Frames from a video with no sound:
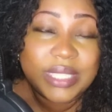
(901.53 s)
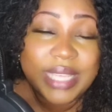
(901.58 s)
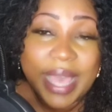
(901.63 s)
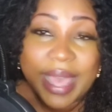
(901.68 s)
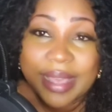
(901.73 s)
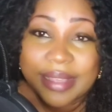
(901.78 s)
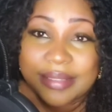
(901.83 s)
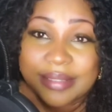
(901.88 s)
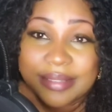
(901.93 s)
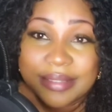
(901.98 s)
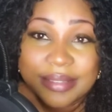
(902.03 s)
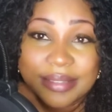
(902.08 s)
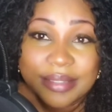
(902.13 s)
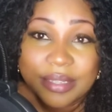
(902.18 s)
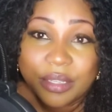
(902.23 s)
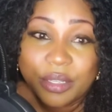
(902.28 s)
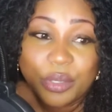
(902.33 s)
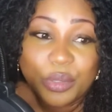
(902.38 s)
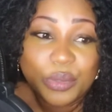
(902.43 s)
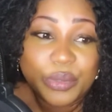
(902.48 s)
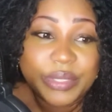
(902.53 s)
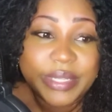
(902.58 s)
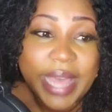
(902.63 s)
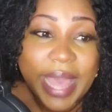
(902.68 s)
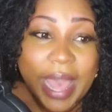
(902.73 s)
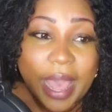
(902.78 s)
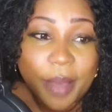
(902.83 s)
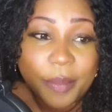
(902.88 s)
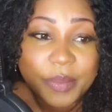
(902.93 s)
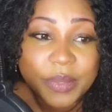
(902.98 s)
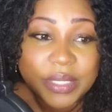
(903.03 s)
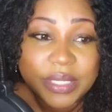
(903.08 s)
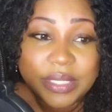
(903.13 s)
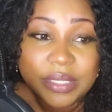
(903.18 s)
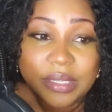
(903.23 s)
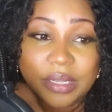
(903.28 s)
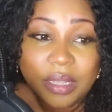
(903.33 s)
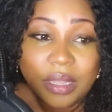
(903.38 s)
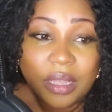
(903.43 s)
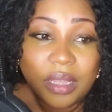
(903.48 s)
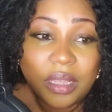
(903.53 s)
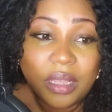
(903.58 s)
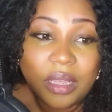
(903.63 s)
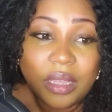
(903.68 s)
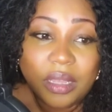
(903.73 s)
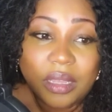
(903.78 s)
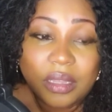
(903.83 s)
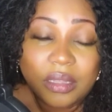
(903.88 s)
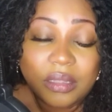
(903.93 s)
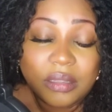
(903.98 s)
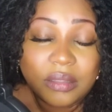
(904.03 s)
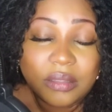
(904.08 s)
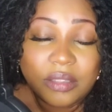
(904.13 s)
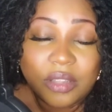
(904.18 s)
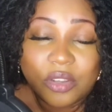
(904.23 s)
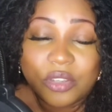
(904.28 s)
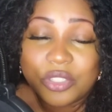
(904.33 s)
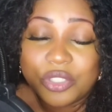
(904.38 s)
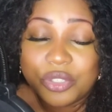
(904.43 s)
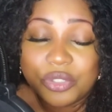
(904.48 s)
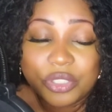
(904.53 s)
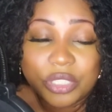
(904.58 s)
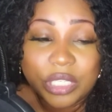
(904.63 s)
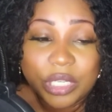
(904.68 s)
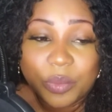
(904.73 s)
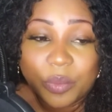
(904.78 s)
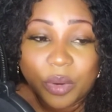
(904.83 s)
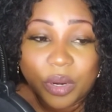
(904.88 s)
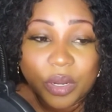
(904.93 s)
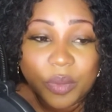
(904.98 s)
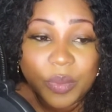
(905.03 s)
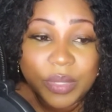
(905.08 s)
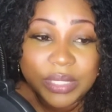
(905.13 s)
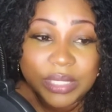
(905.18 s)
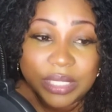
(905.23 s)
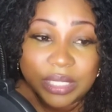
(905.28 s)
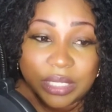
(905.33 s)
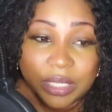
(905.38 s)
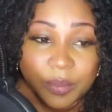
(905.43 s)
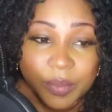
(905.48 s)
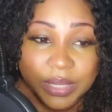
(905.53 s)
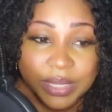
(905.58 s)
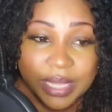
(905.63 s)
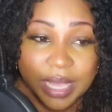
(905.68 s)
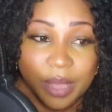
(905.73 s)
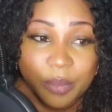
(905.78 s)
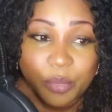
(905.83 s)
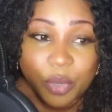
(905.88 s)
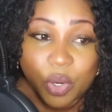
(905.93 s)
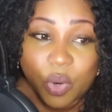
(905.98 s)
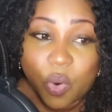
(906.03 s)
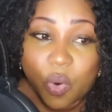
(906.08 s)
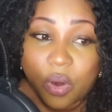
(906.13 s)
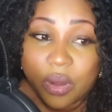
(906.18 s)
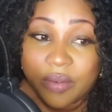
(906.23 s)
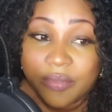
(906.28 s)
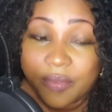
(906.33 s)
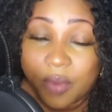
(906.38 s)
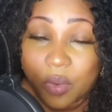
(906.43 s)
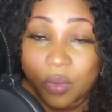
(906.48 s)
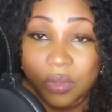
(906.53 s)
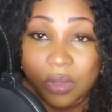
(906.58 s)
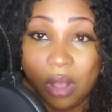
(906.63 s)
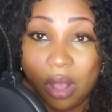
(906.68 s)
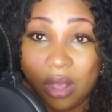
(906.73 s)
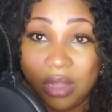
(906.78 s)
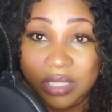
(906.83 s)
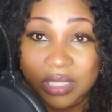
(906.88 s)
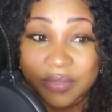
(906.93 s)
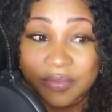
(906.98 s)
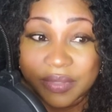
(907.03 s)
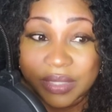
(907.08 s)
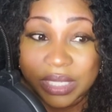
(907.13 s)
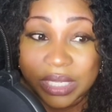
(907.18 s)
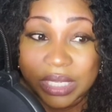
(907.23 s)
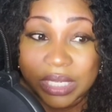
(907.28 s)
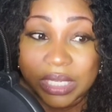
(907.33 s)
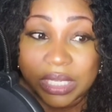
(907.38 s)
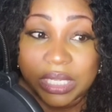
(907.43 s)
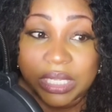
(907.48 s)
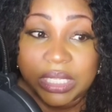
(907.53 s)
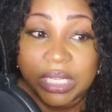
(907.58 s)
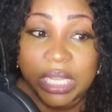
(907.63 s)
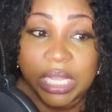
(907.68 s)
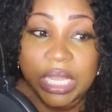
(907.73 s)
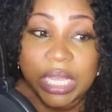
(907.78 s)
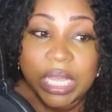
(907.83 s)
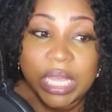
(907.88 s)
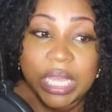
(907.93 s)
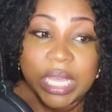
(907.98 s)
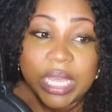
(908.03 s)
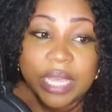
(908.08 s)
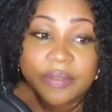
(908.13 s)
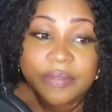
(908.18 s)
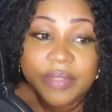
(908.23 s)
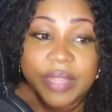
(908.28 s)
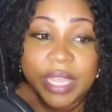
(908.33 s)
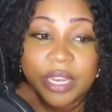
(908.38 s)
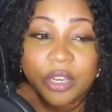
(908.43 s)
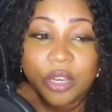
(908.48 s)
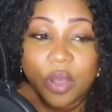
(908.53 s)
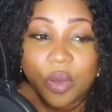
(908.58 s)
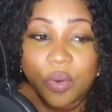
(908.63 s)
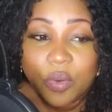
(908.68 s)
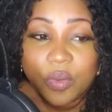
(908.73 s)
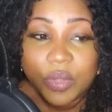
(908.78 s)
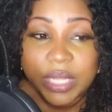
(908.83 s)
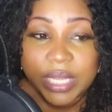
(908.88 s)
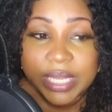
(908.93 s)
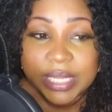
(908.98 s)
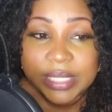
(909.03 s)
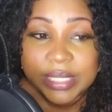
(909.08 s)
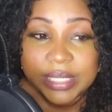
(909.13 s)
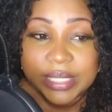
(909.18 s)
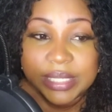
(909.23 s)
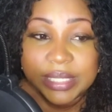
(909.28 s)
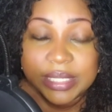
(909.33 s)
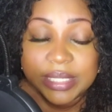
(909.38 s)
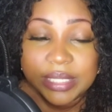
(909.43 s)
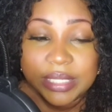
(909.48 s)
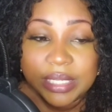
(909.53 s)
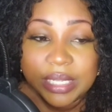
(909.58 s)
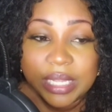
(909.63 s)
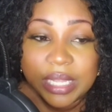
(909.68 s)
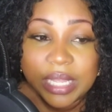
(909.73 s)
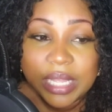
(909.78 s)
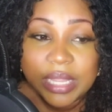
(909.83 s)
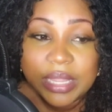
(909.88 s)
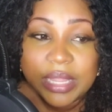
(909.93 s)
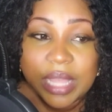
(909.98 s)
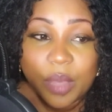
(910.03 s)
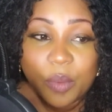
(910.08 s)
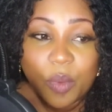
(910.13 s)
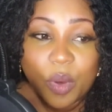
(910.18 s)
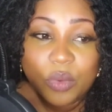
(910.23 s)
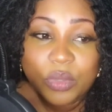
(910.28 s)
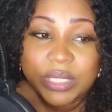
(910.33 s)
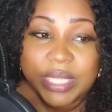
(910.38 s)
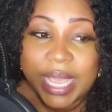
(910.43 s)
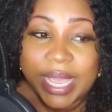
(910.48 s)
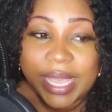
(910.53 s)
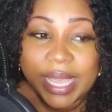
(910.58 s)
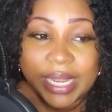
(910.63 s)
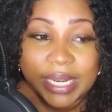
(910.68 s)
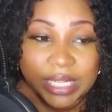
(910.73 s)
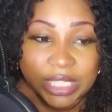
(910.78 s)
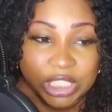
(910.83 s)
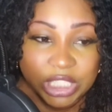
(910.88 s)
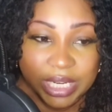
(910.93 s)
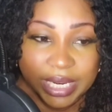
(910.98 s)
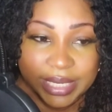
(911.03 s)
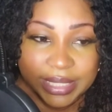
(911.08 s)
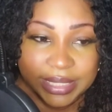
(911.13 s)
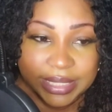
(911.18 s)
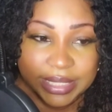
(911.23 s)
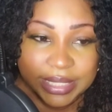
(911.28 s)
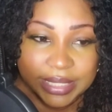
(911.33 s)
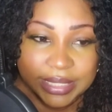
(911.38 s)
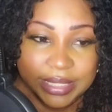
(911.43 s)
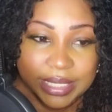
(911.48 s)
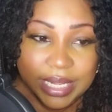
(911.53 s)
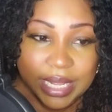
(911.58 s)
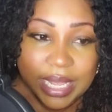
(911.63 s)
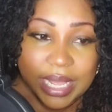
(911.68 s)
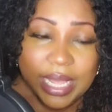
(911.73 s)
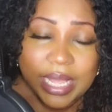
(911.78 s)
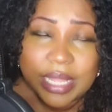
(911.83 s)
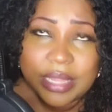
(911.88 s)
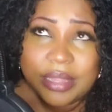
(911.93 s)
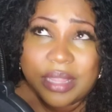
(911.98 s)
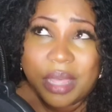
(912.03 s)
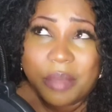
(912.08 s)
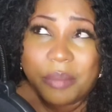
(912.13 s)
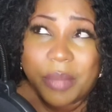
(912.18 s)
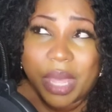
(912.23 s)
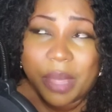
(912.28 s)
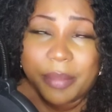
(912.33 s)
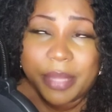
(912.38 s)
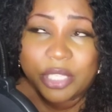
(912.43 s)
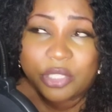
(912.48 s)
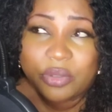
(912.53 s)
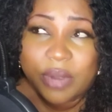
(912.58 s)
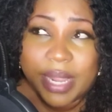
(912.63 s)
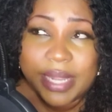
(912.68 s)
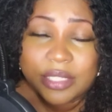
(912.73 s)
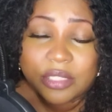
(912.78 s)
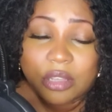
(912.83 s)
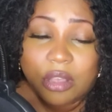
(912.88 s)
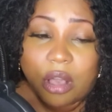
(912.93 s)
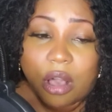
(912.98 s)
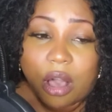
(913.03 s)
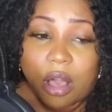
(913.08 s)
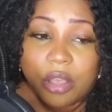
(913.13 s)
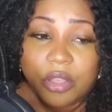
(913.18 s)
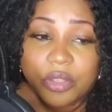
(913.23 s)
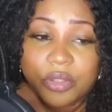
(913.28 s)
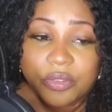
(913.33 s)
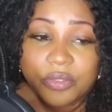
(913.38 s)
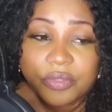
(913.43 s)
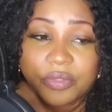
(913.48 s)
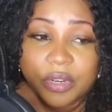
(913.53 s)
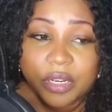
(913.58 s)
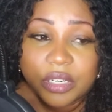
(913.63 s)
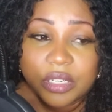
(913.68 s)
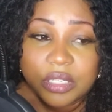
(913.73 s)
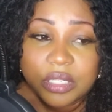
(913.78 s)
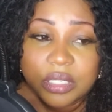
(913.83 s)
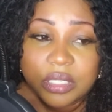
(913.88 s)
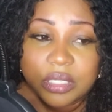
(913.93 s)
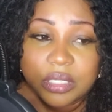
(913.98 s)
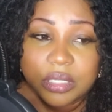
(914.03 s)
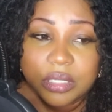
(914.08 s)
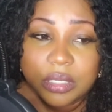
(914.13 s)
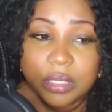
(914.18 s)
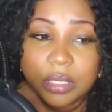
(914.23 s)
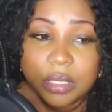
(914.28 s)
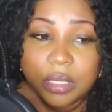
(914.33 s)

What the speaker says: texts, use apps. Those usually work when dealing with them. Record phone calls if needed. If they know this, they won't take any chances. They may be trying to call you first